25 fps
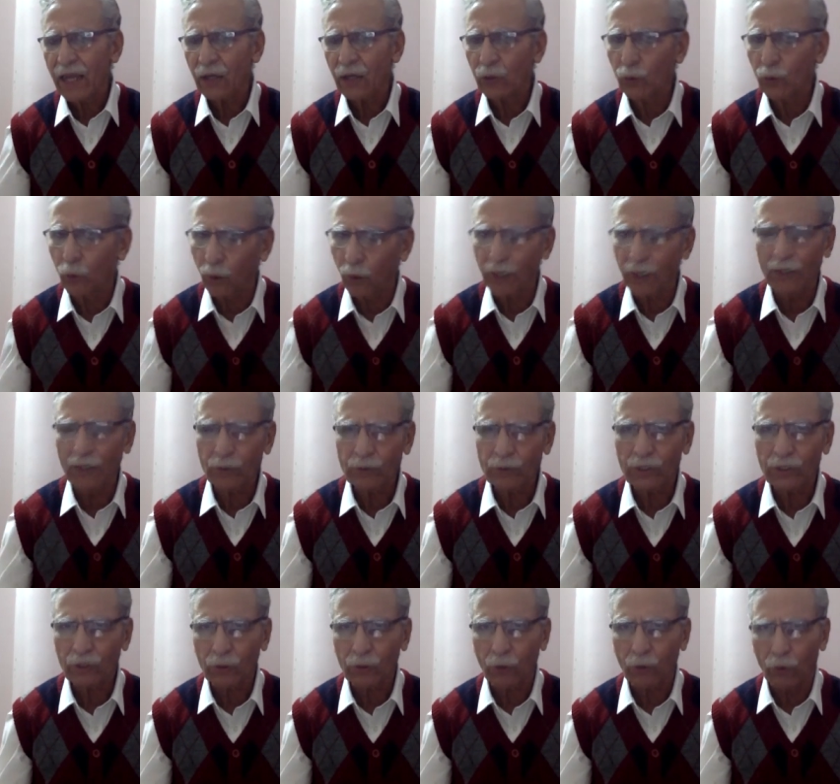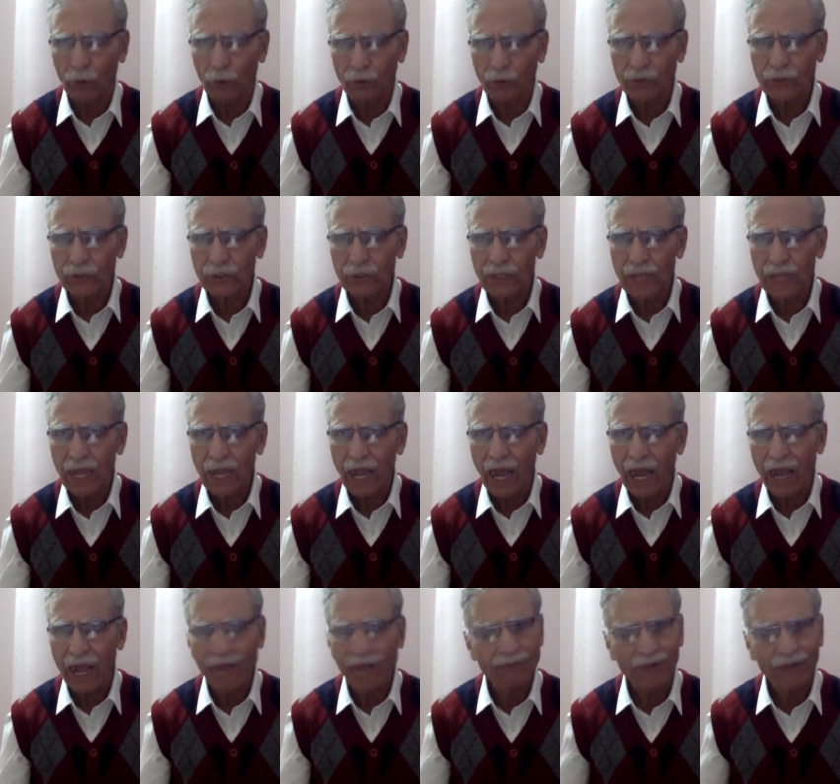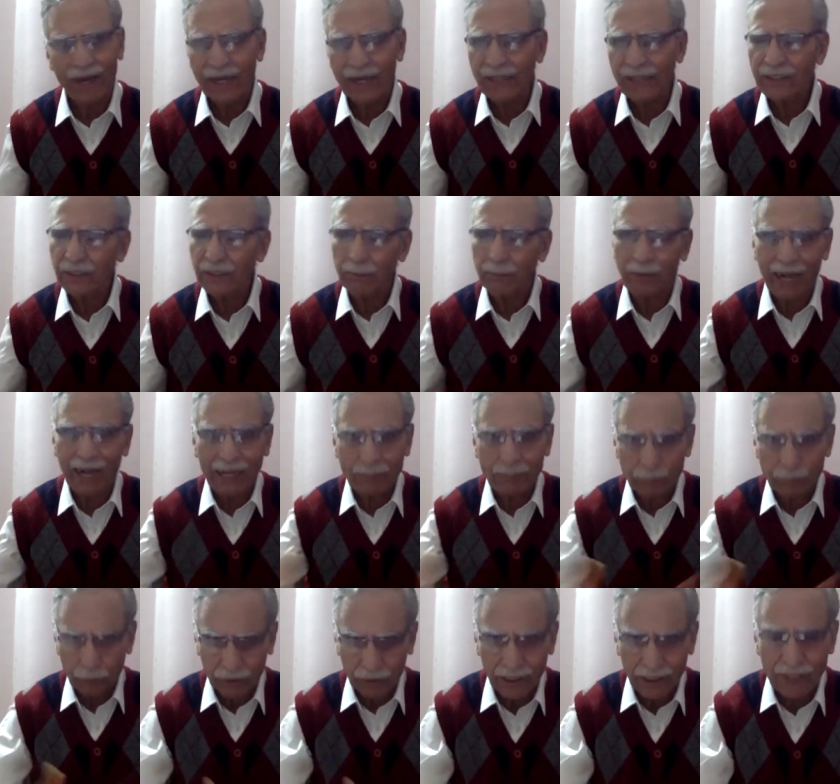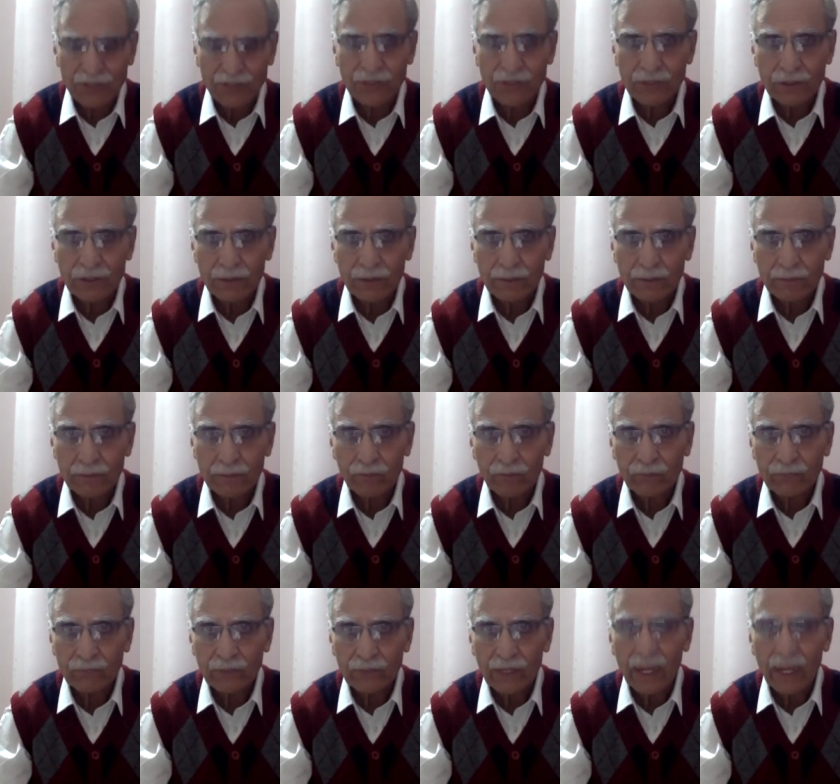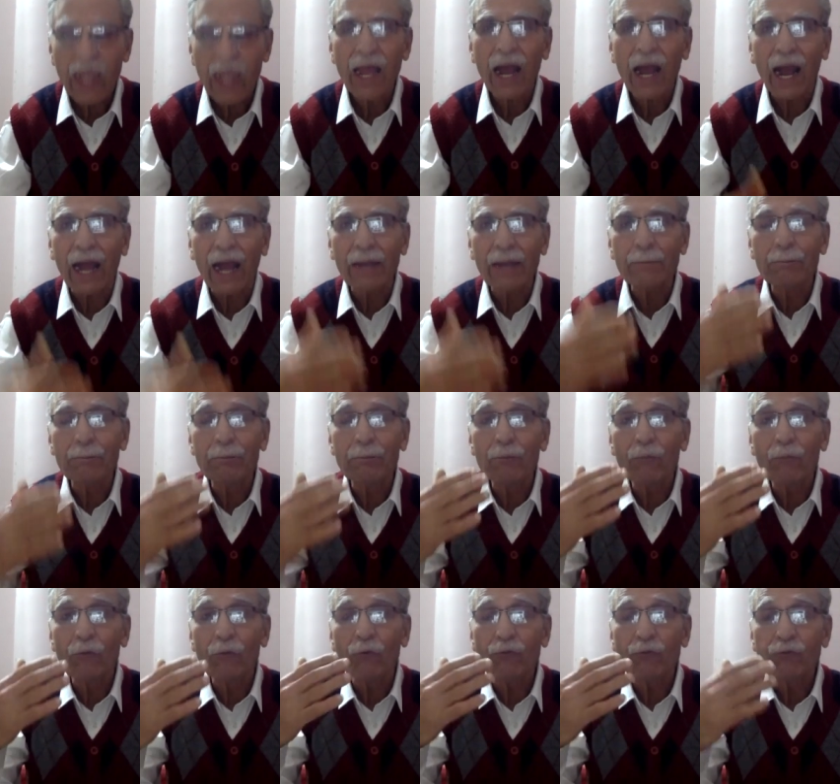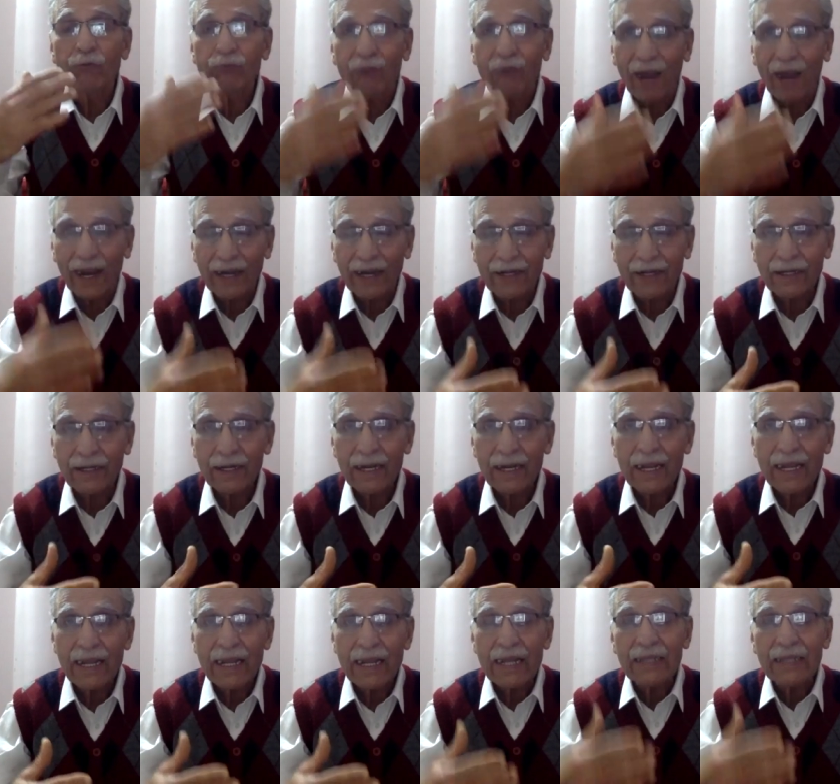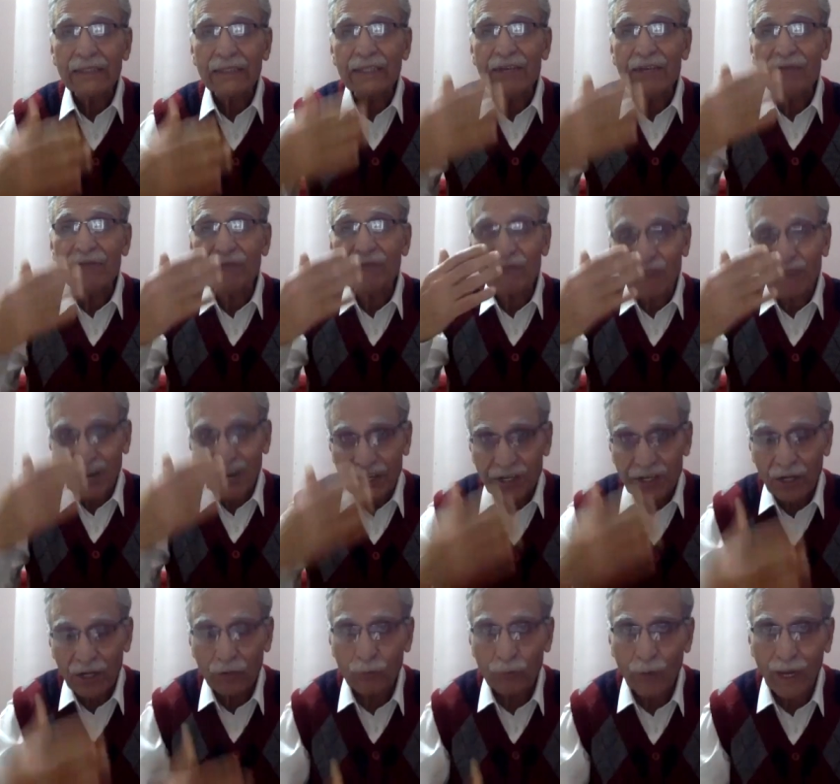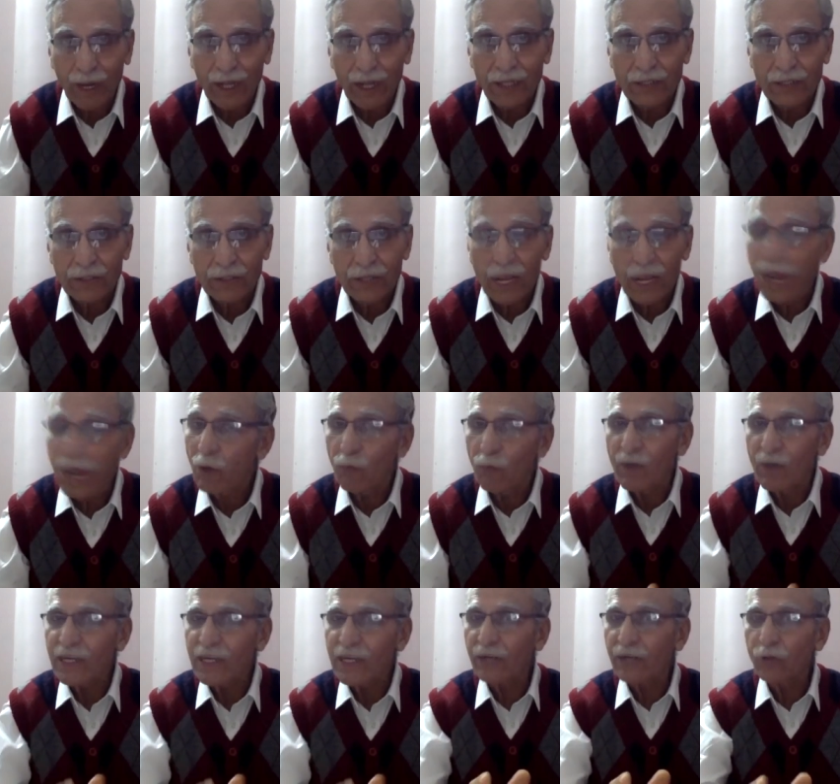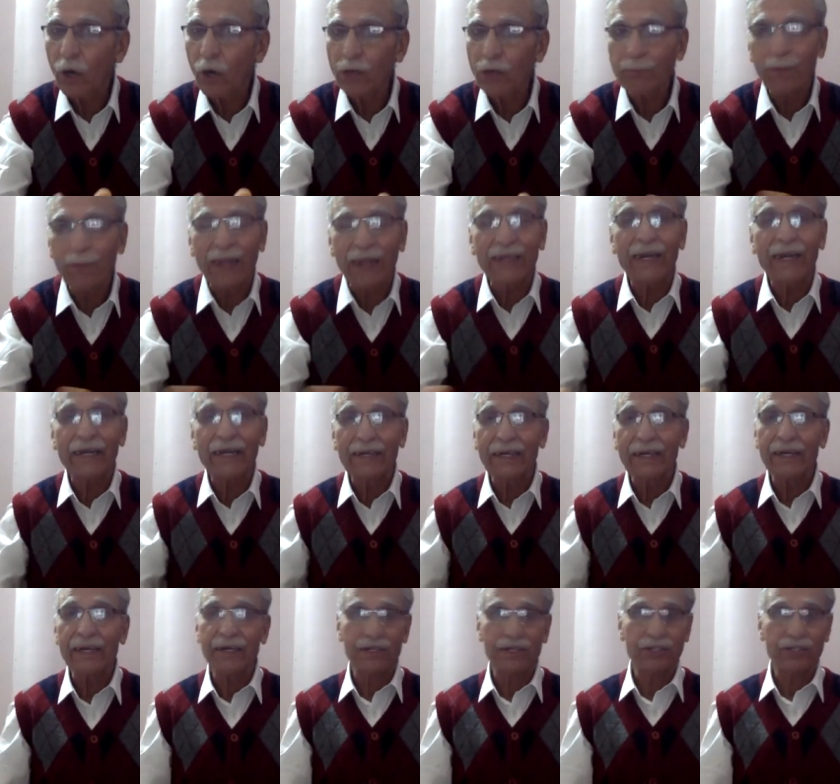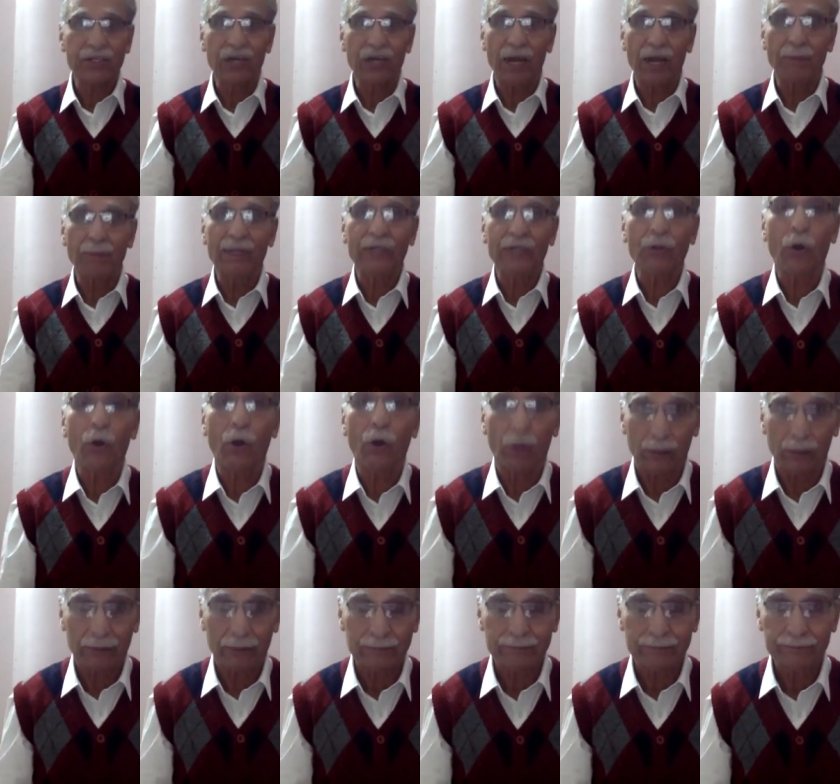go into the course, I find the black burqas. I find the facial veils, which are not mandated in Islam at all.